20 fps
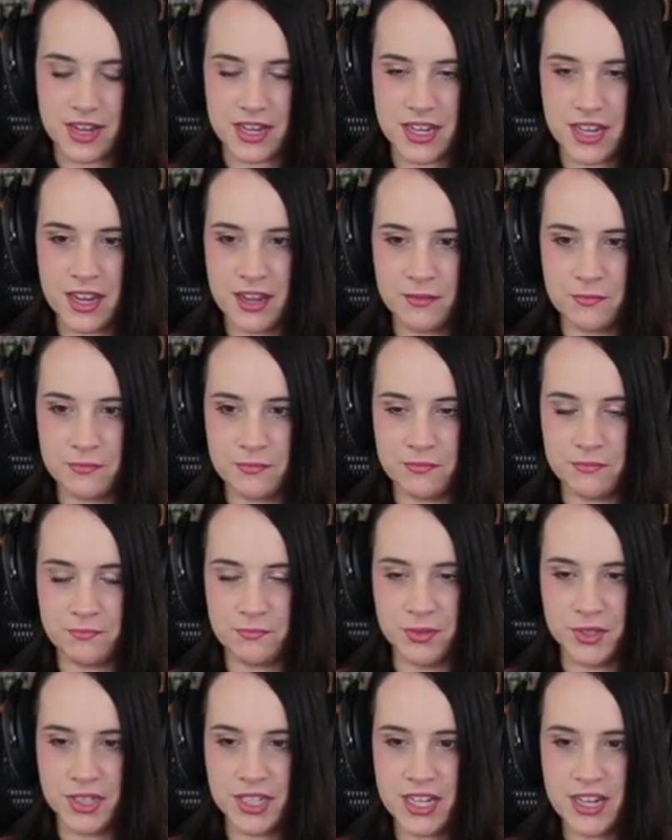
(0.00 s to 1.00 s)
I can't
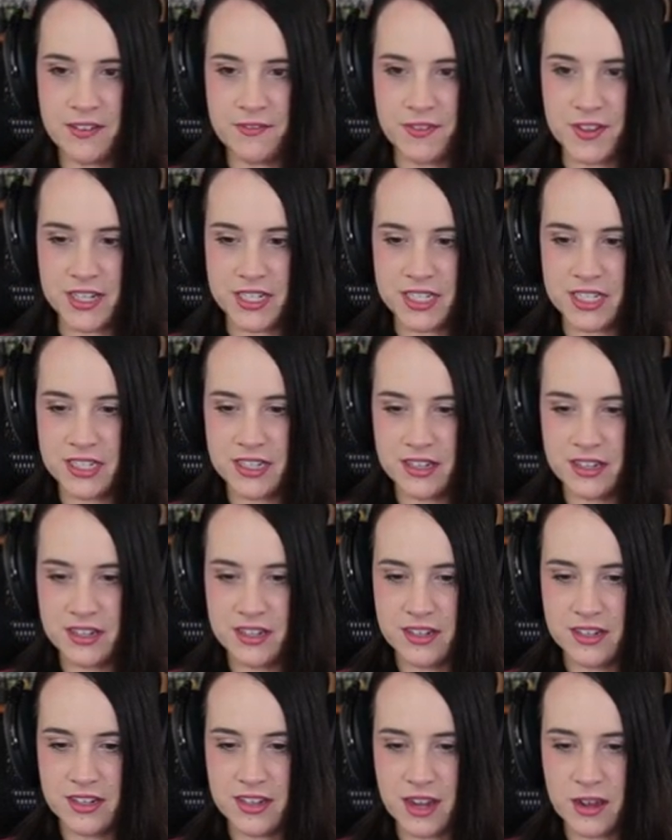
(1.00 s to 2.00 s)
believe it.
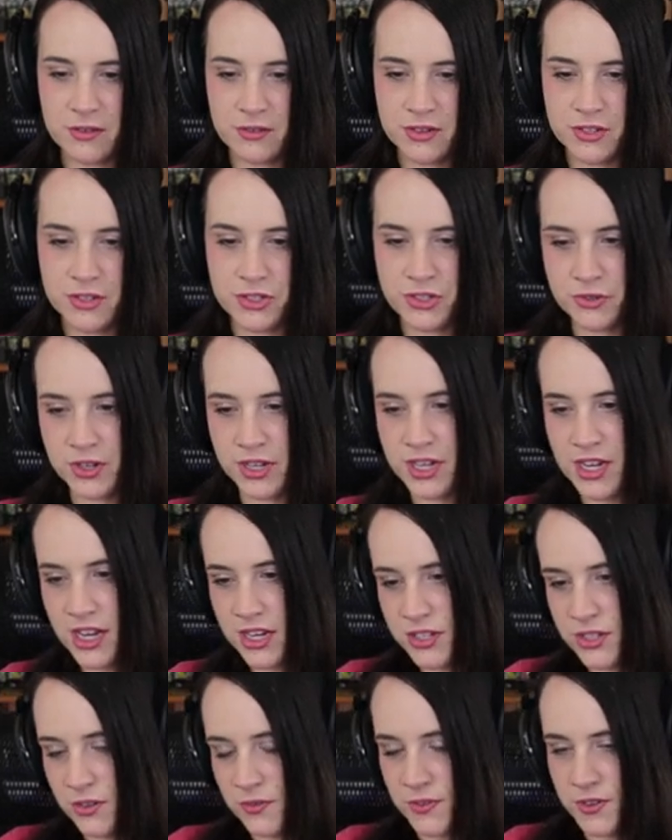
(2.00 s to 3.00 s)
How could you
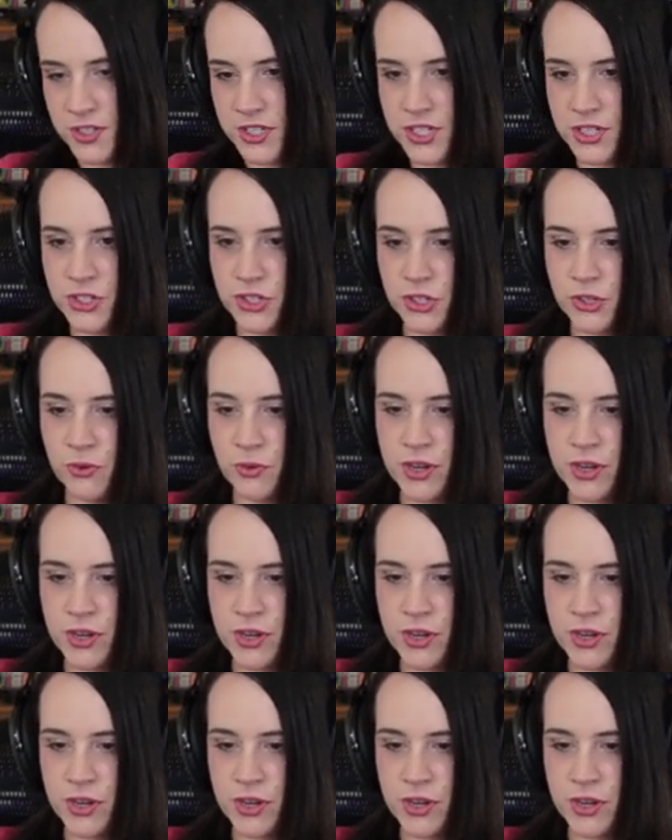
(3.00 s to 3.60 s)
connect over such a